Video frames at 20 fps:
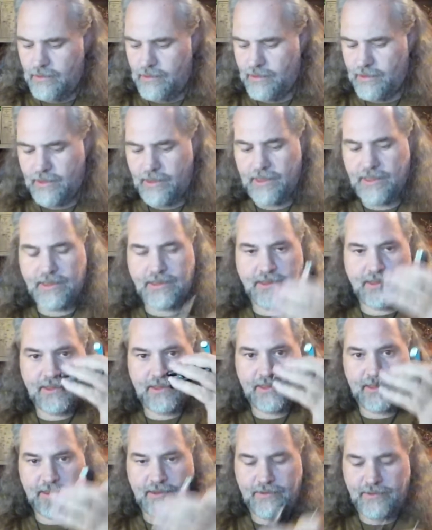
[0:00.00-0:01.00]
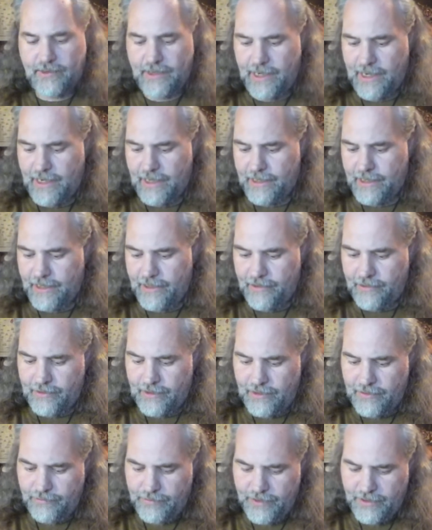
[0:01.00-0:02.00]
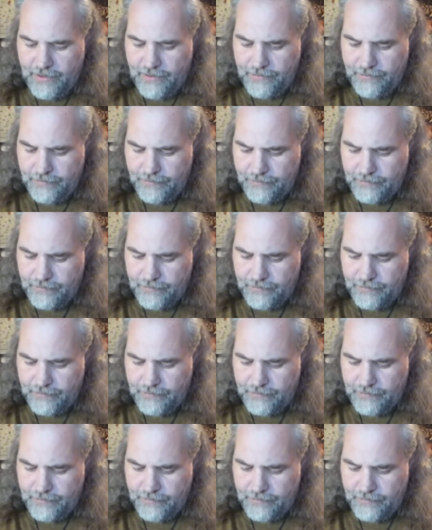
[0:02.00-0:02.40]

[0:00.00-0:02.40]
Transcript: to this alligator clip here,